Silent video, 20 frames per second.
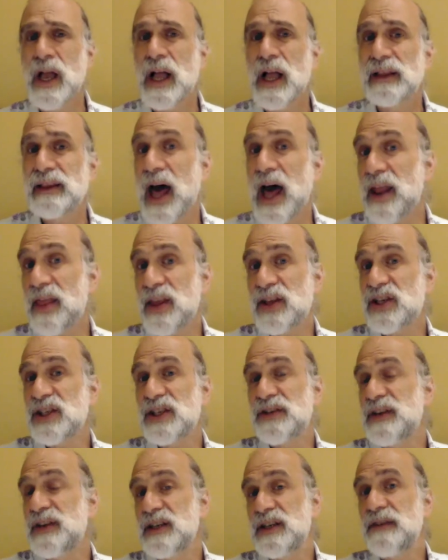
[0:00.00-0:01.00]
A lot of this
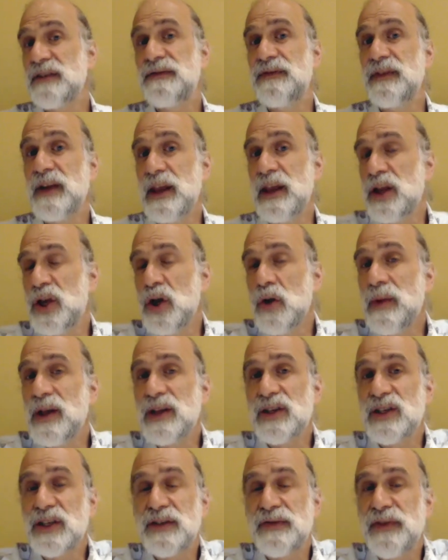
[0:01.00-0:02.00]
is, is in, in
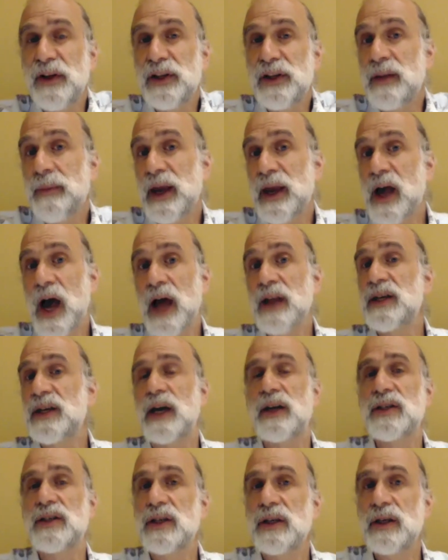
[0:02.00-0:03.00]
humans is filled in by
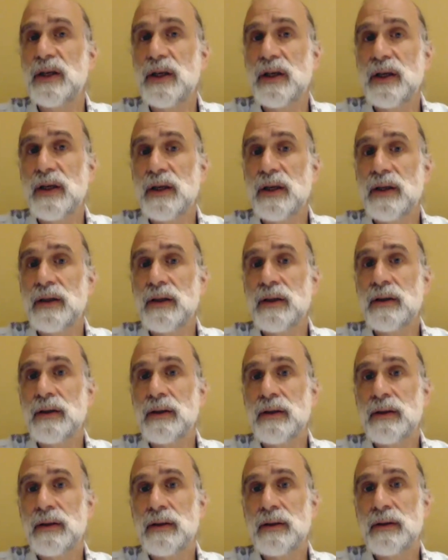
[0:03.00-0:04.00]
context.
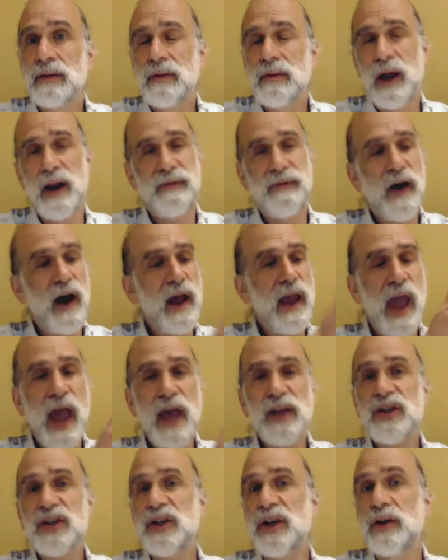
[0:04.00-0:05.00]
And if I
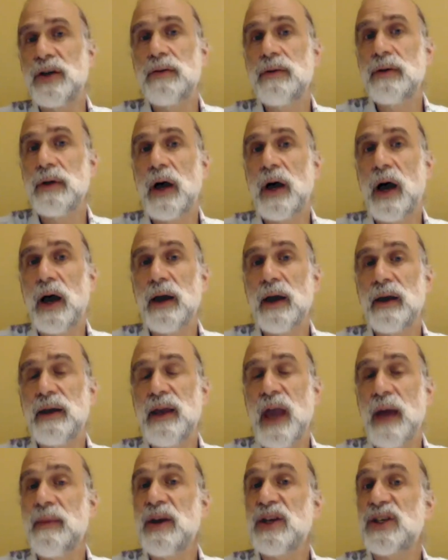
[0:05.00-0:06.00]
ask you, uh,
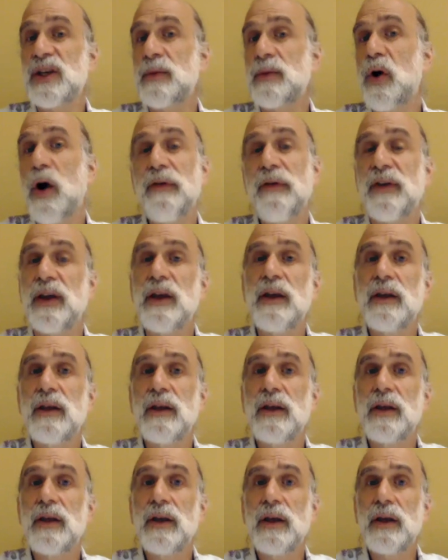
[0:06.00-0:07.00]
get me some coffee,
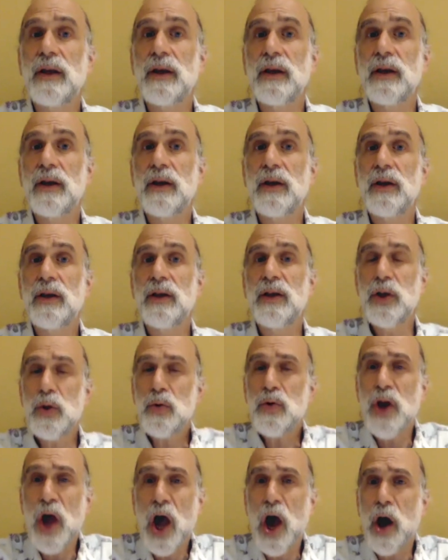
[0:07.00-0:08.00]
you
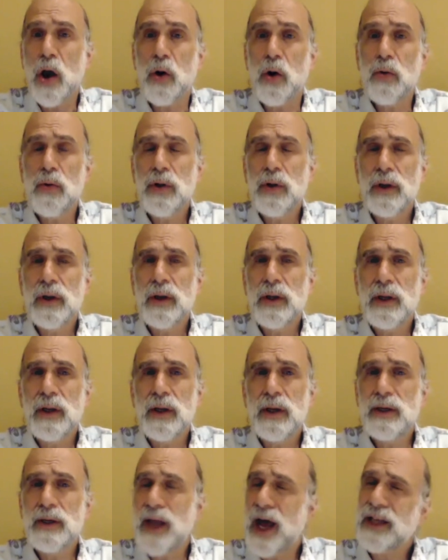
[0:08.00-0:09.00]
know
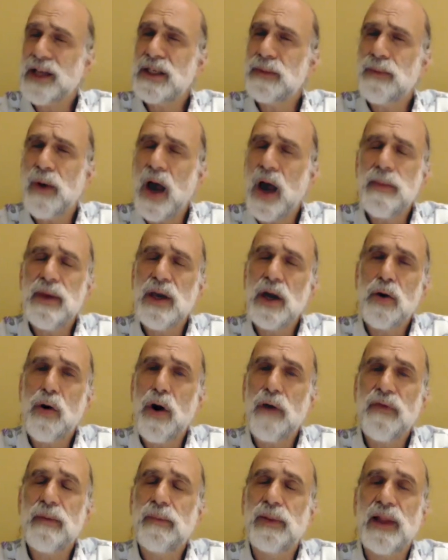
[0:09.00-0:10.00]
not to buy me a
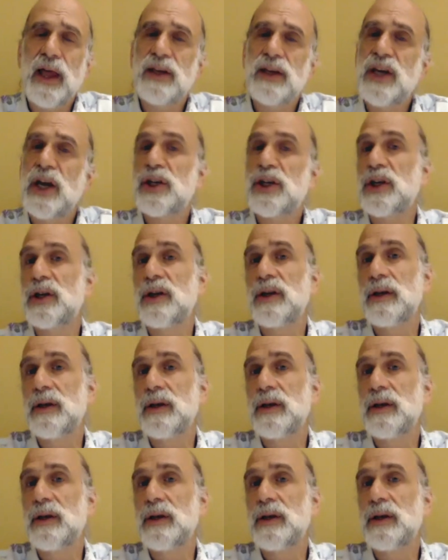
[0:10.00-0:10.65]
coffee plantation.